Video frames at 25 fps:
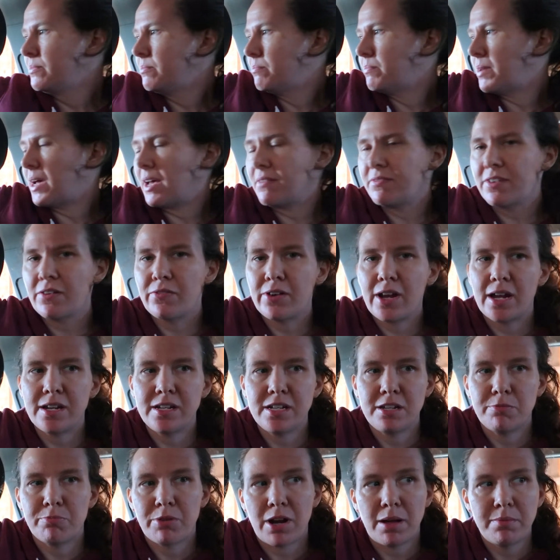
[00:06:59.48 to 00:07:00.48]
But I've never had
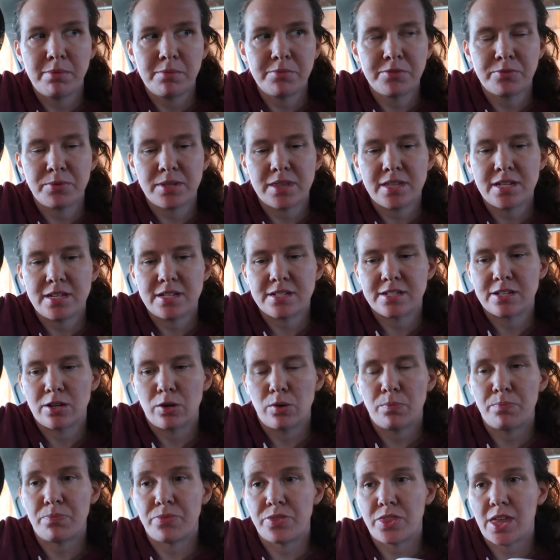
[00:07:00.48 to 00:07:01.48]
any problems with it,
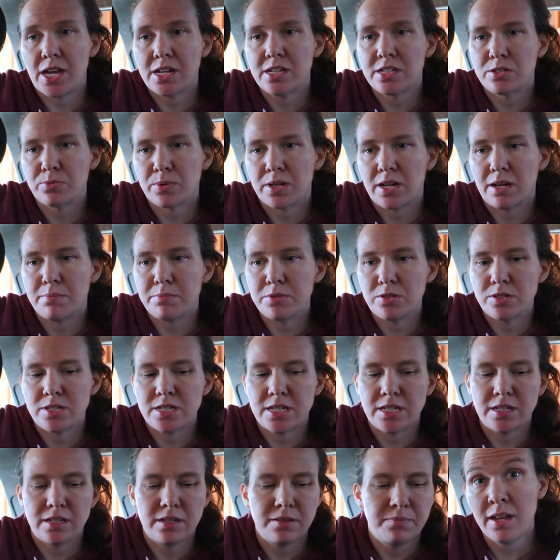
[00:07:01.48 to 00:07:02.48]
so that is what I'm
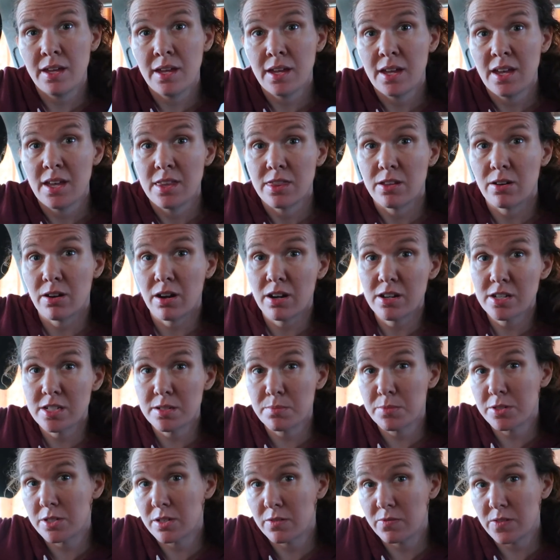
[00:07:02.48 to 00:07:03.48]
using. There are
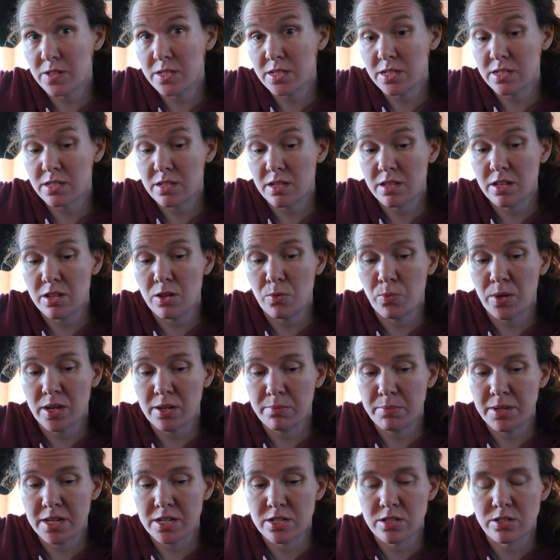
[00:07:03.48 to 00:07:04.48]
some surfaces that you want
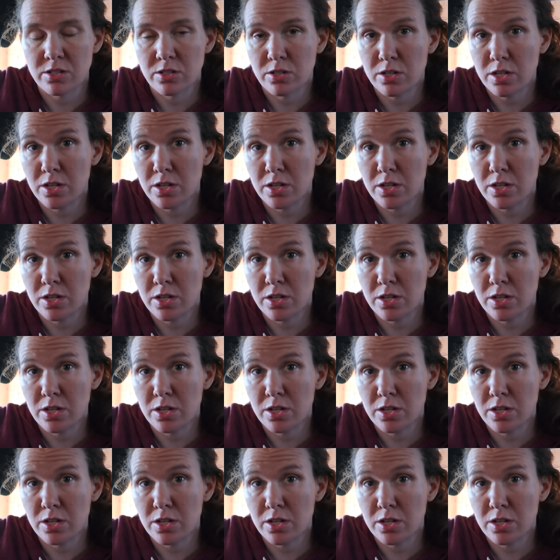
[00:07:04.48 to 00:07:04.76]
to make sure